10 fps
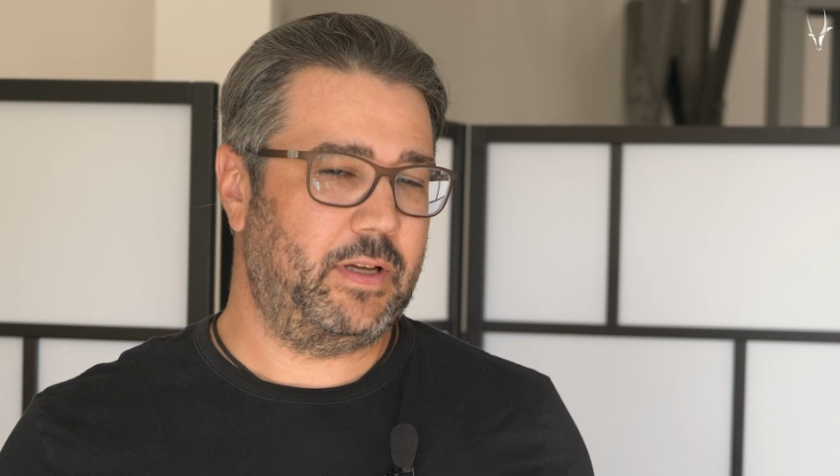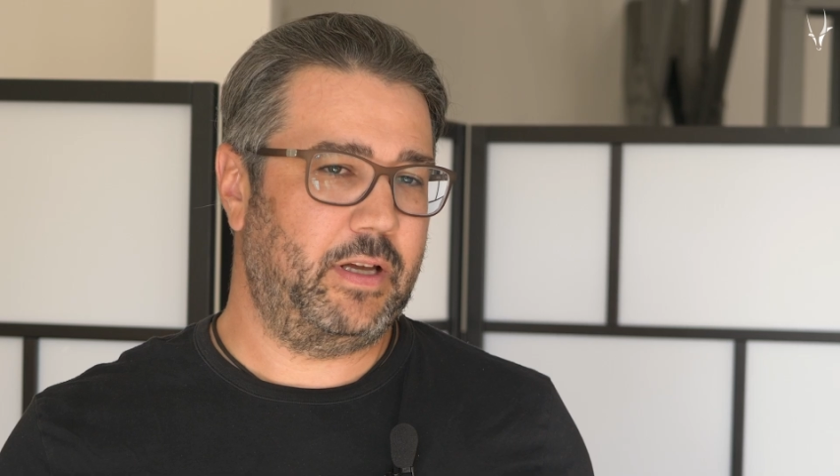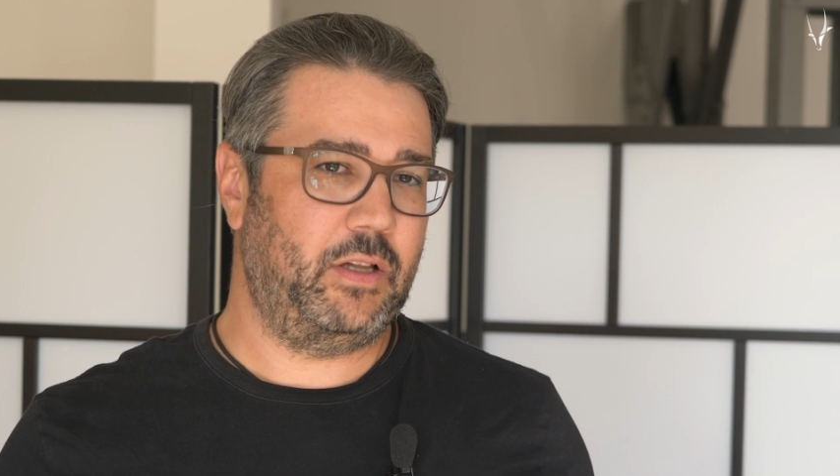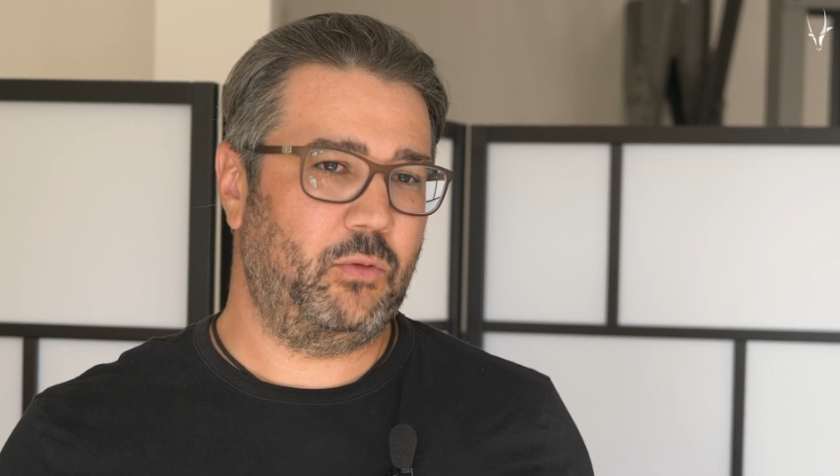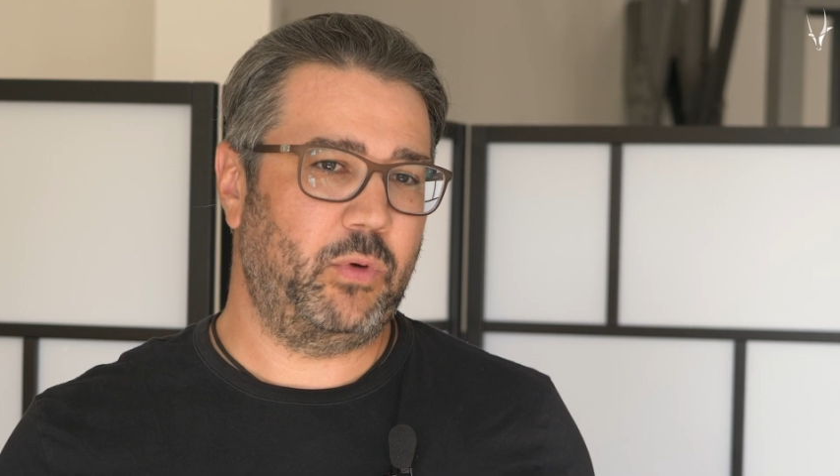
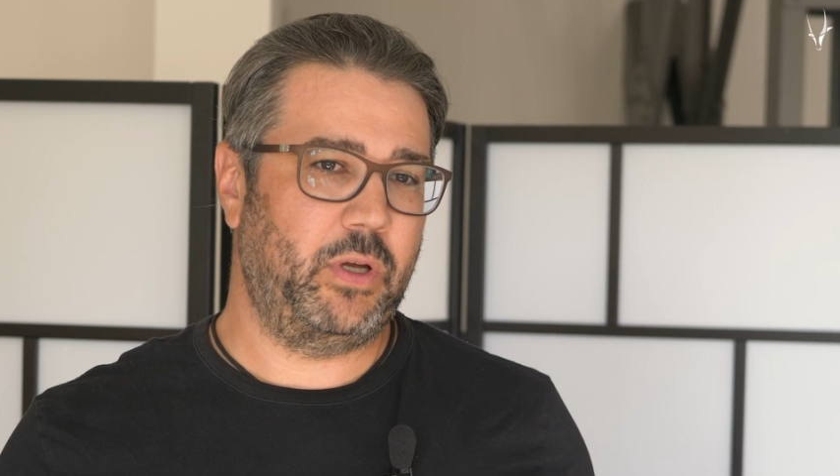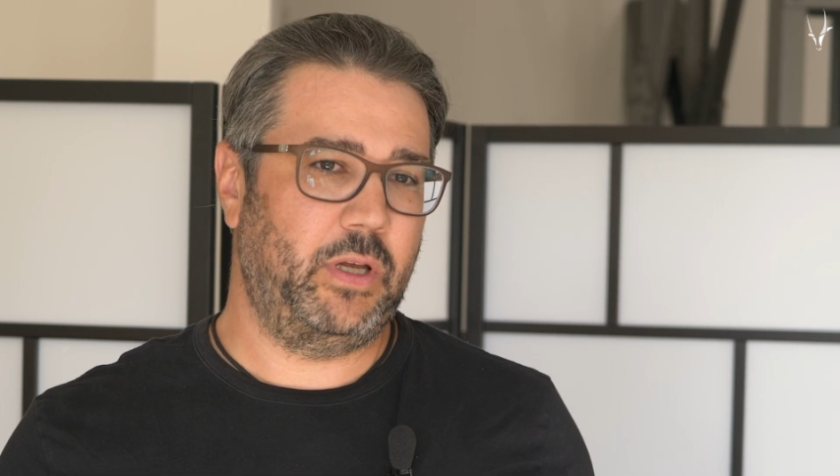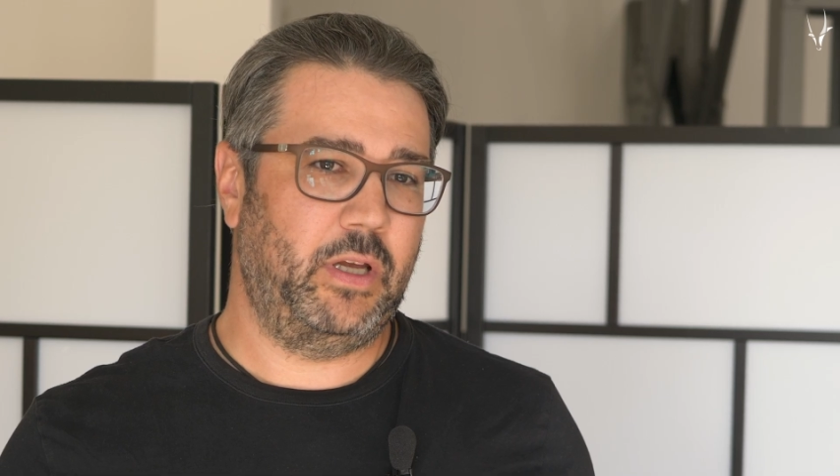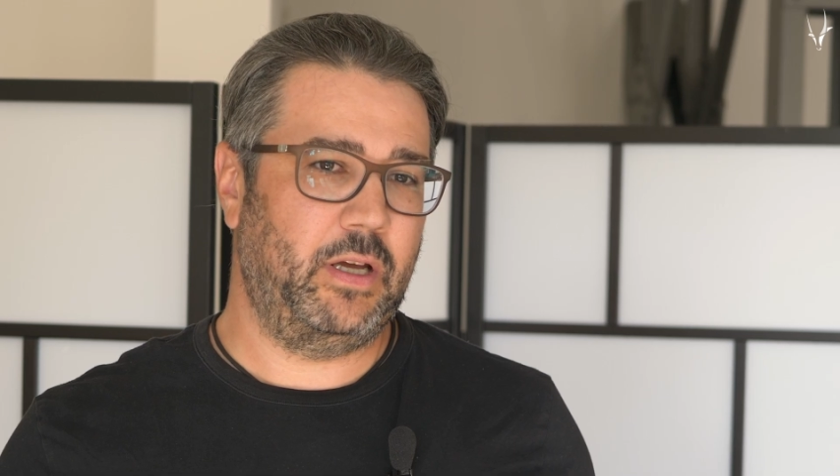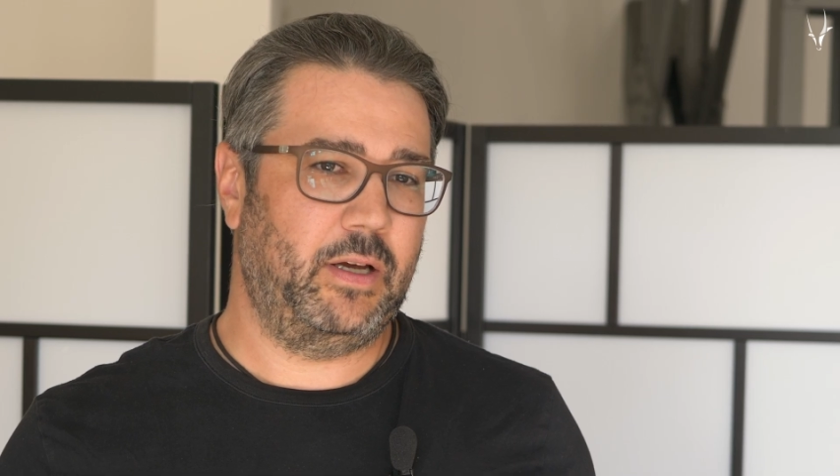And
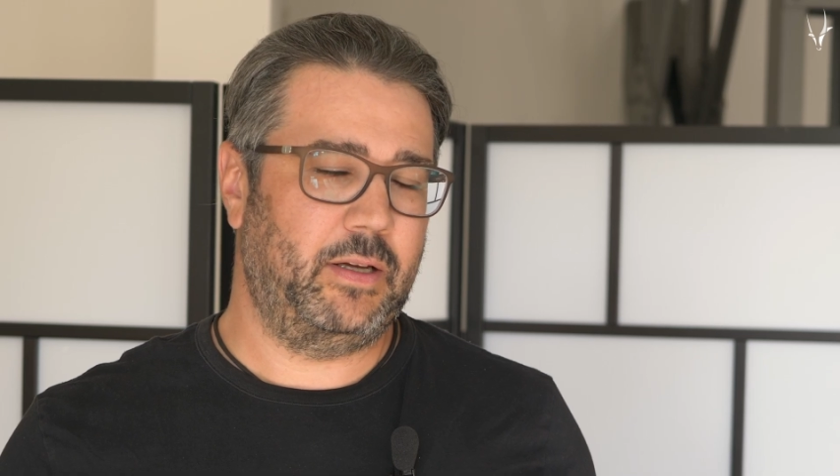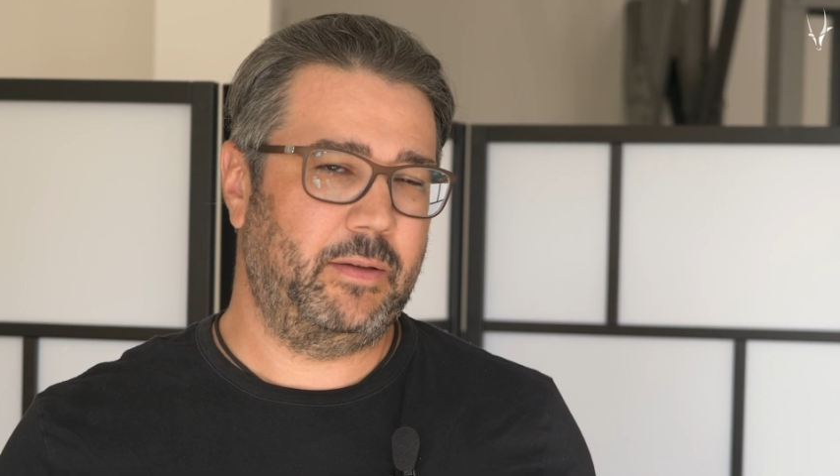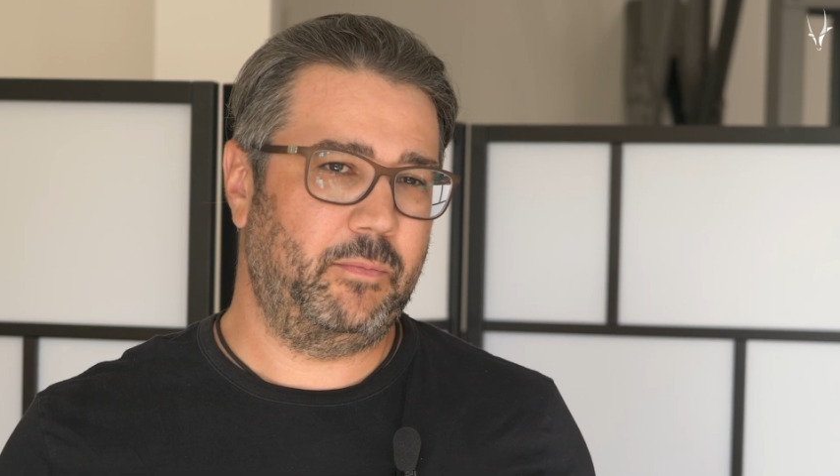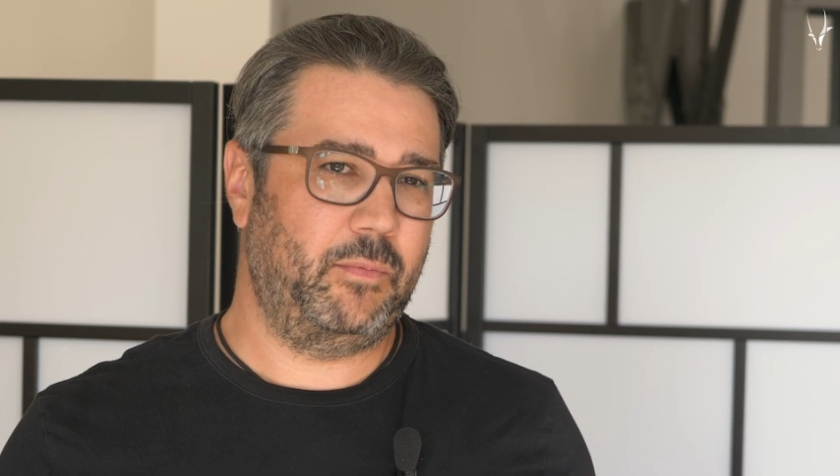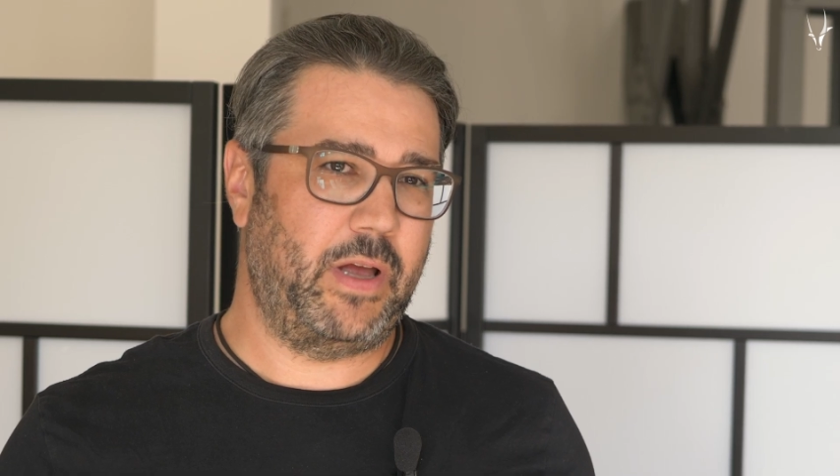we
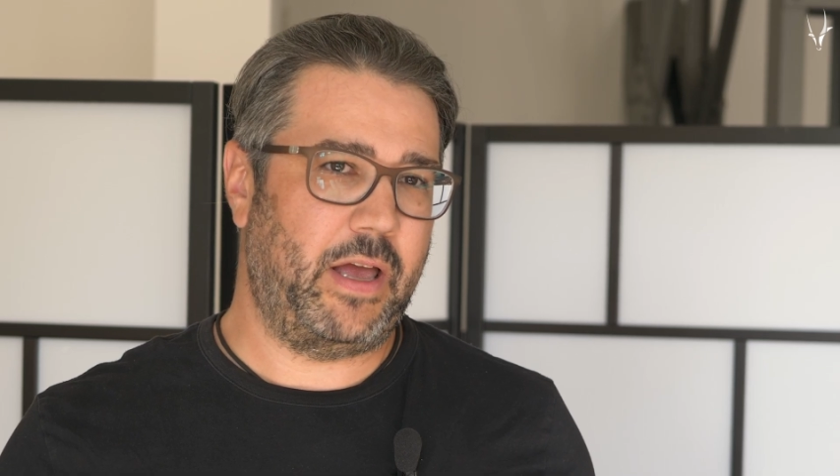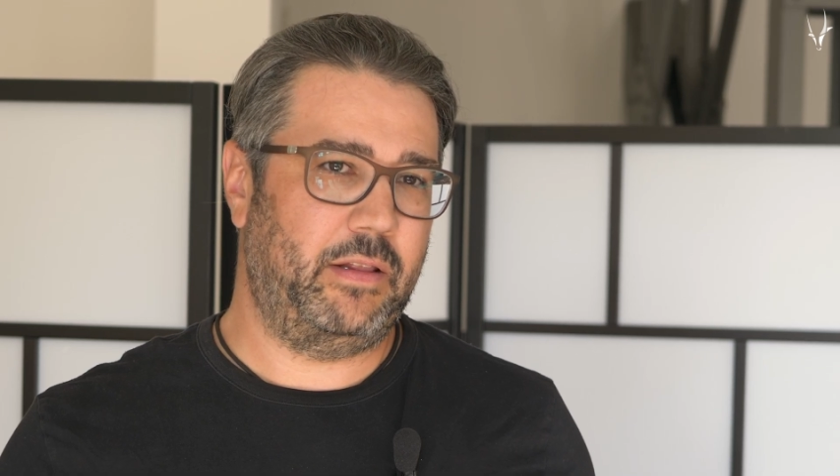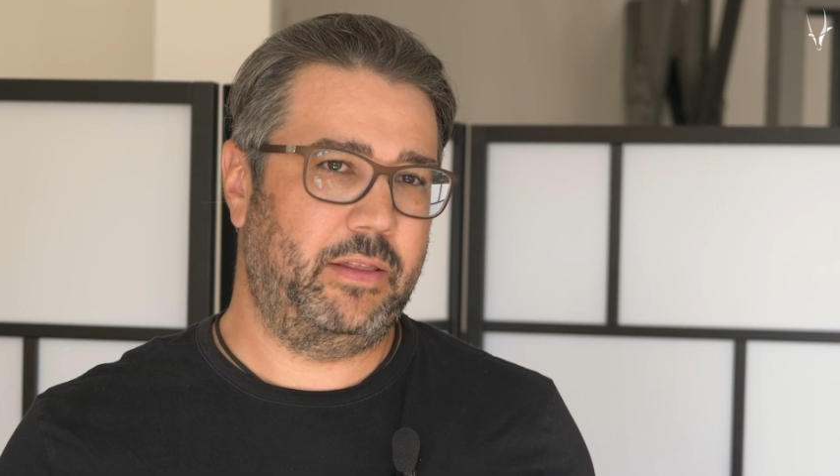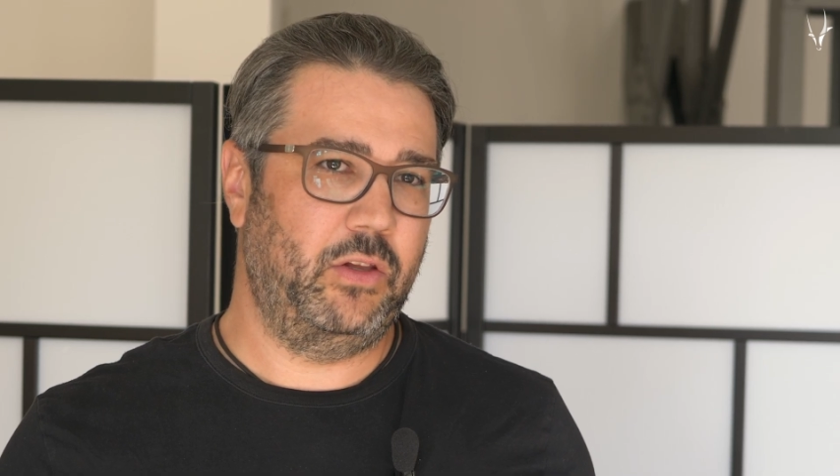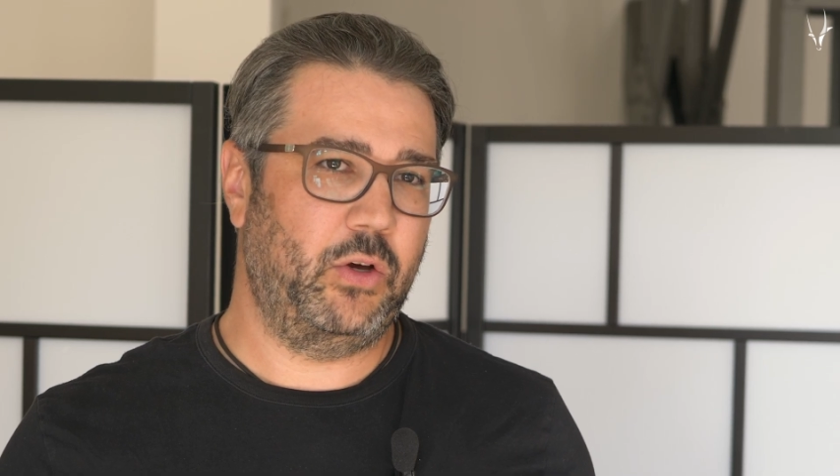
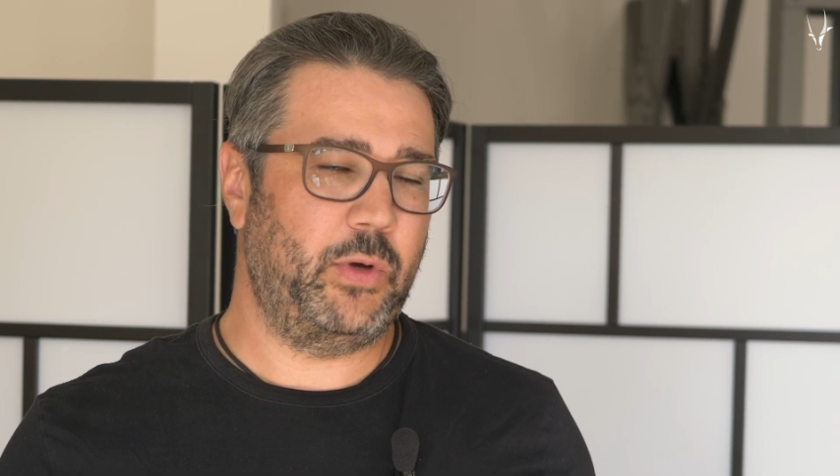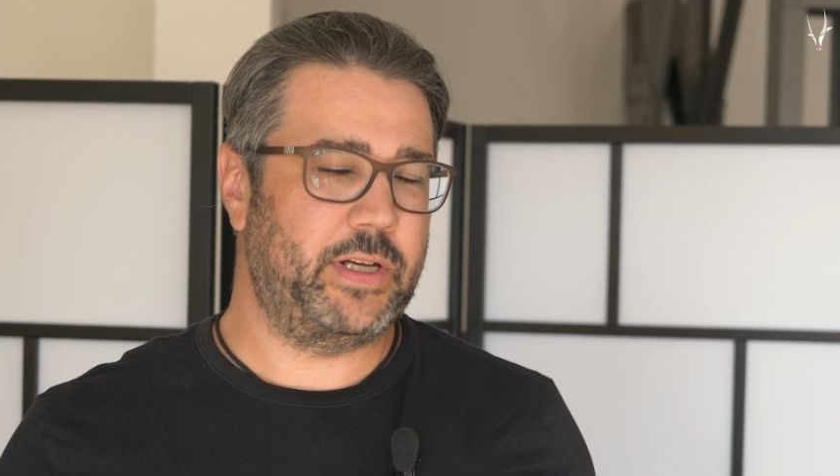had no